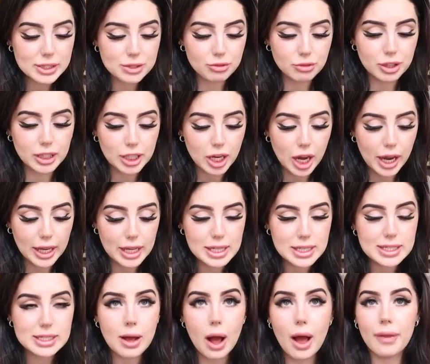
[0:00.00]
is really
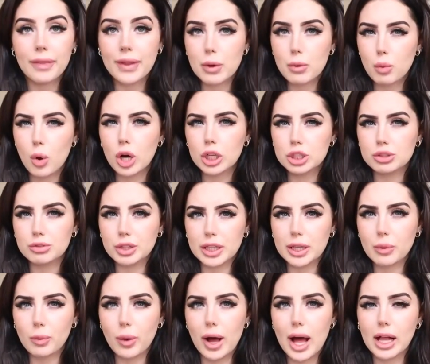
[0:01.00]
nice and they wash
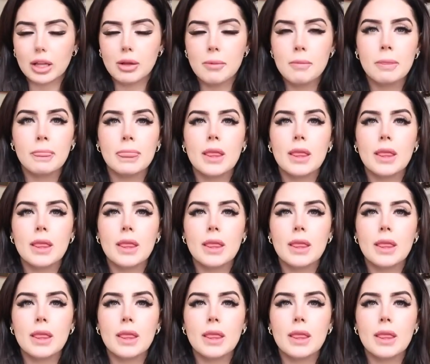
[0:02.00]
really well.